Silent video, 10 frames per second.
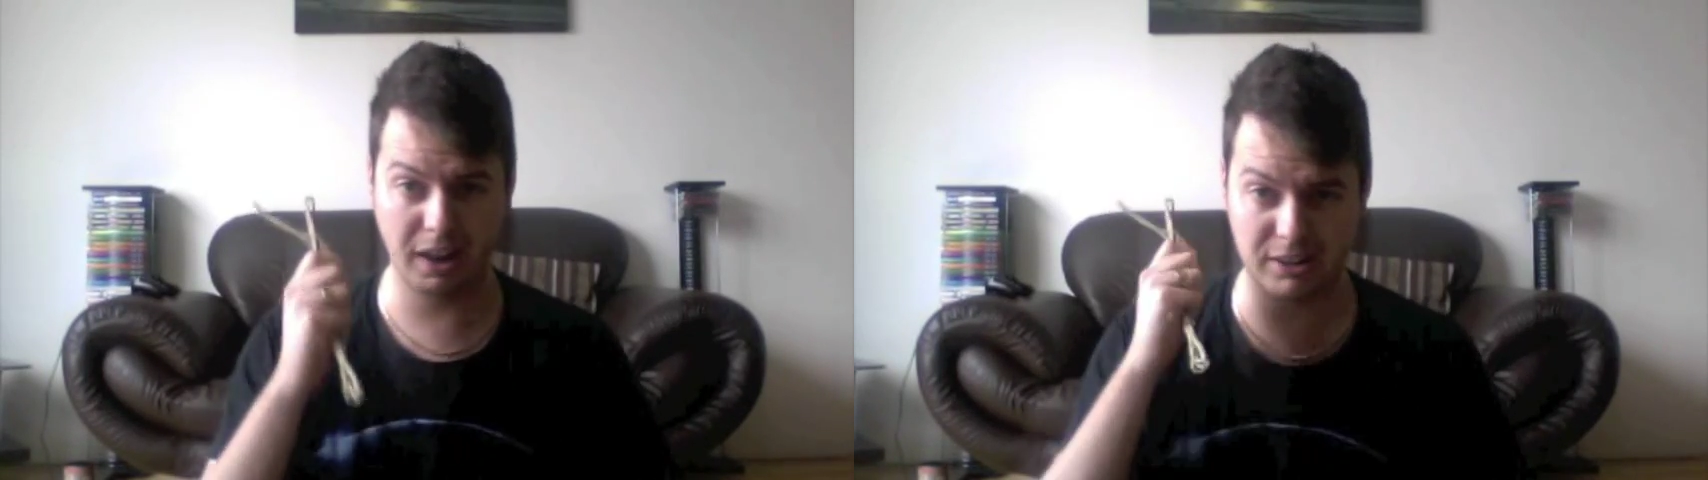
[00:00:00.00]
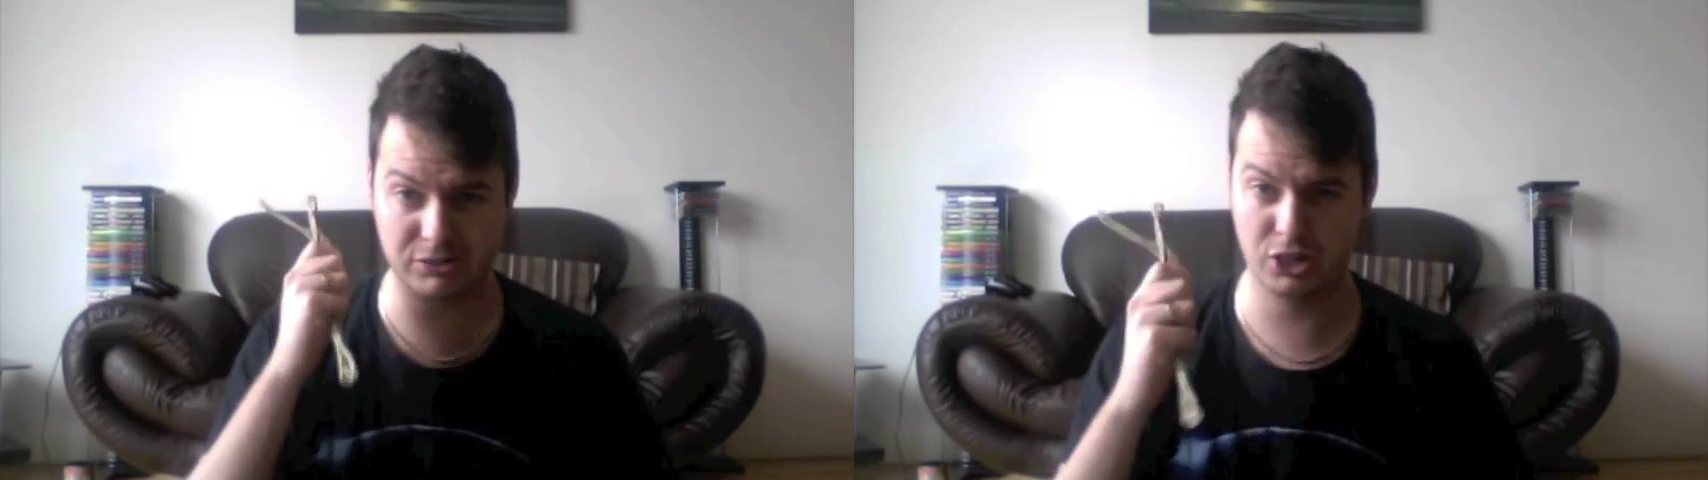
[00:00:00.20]

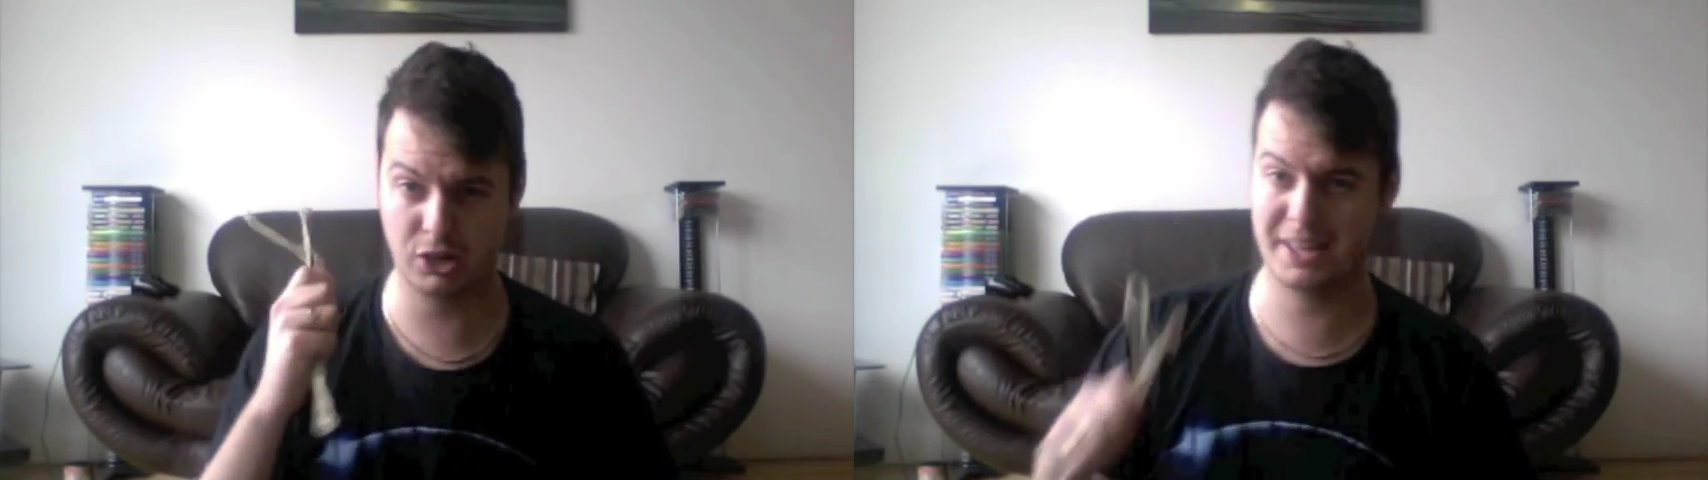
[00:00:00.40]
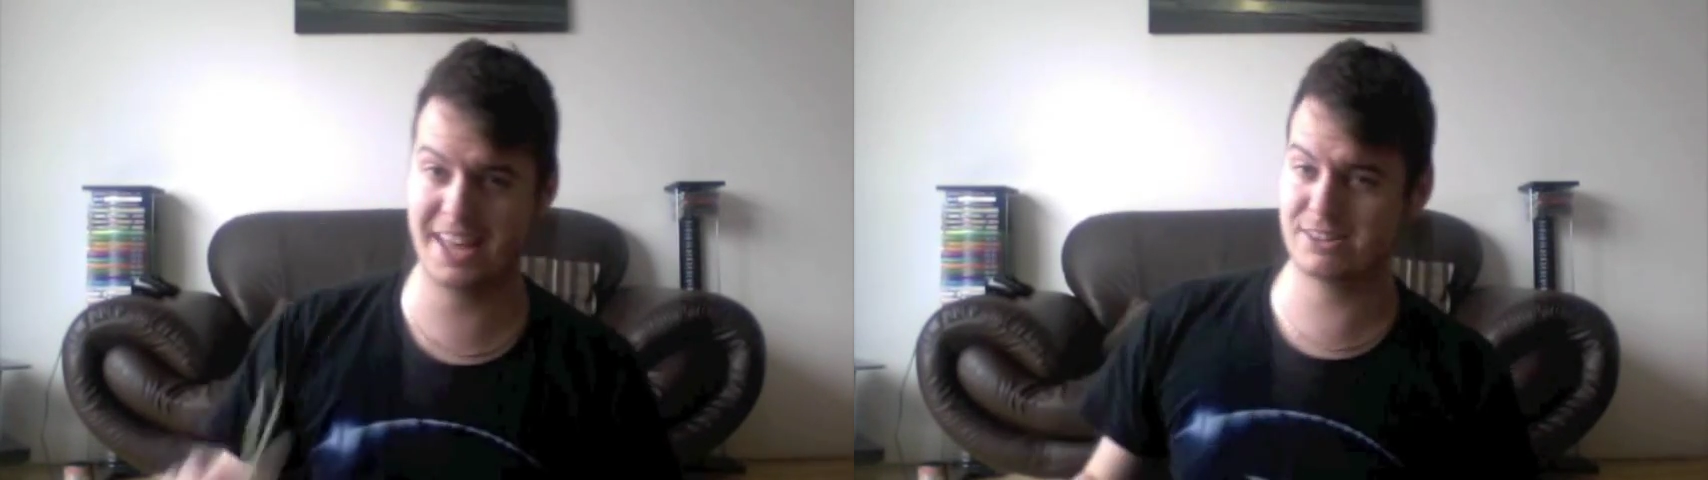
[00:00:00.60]
archery
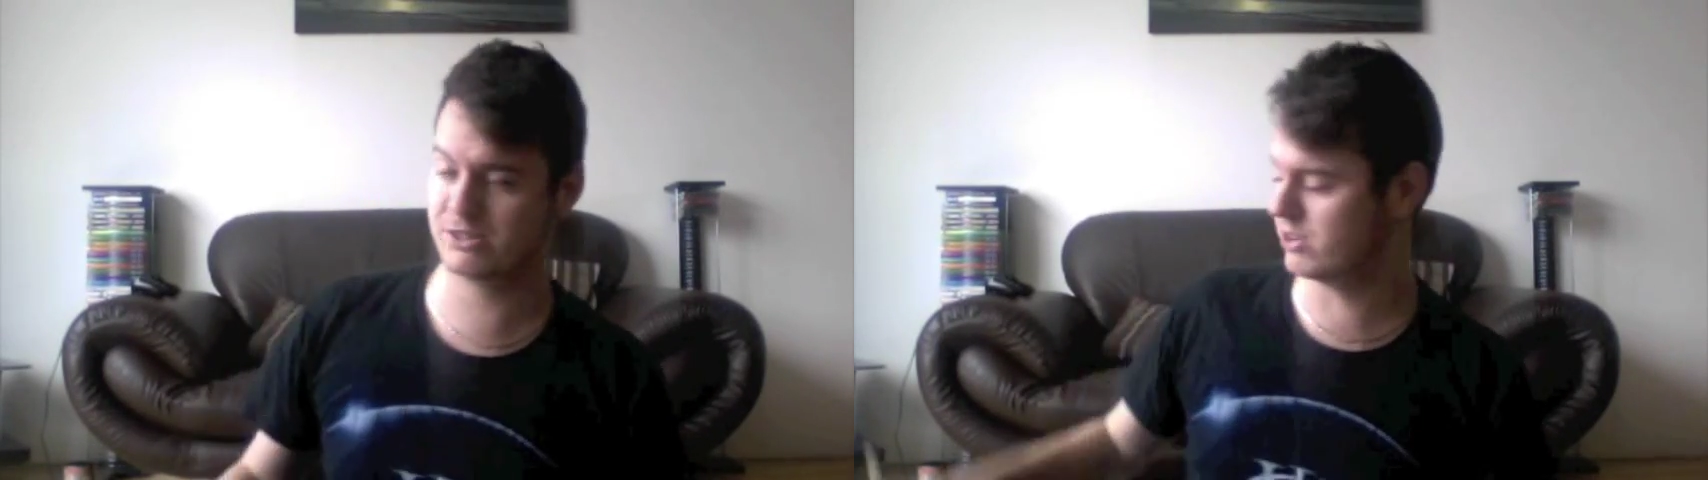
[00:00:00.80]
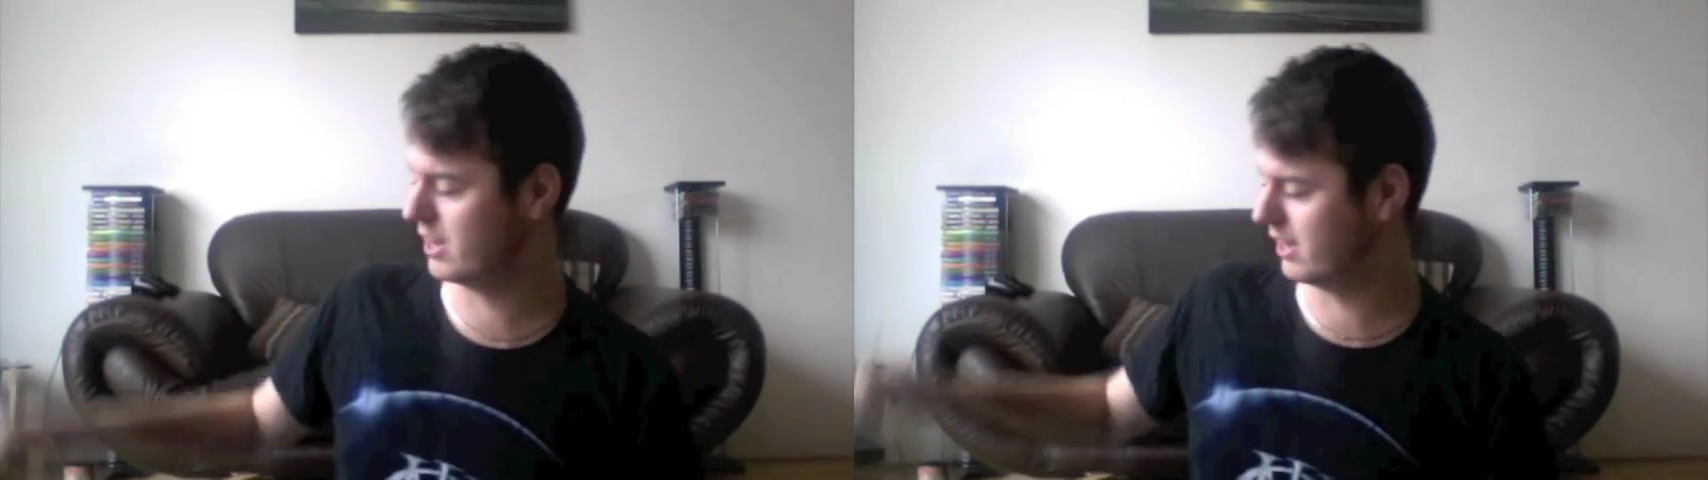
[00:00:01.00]
shop, get a
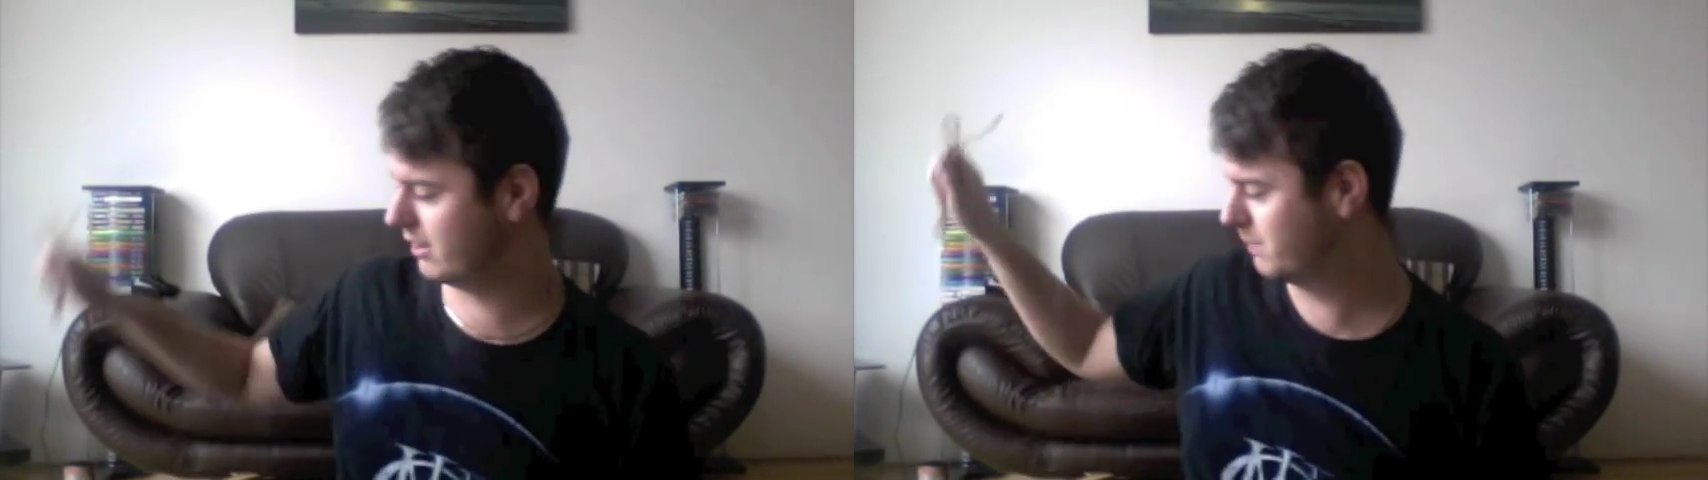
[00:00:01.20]
string.